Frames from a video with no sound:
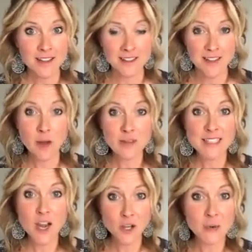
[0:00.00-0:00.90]
They would
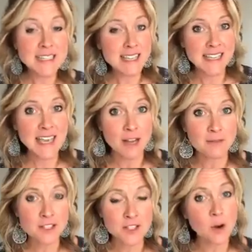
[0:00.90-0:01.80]
tell you it's a
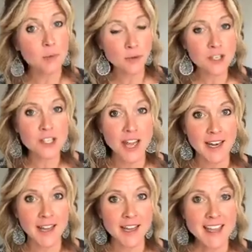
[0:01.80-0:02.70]
gift, so appreciate
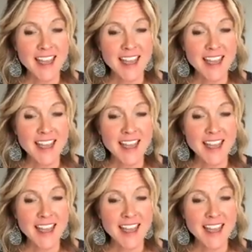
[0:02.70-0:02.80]
it.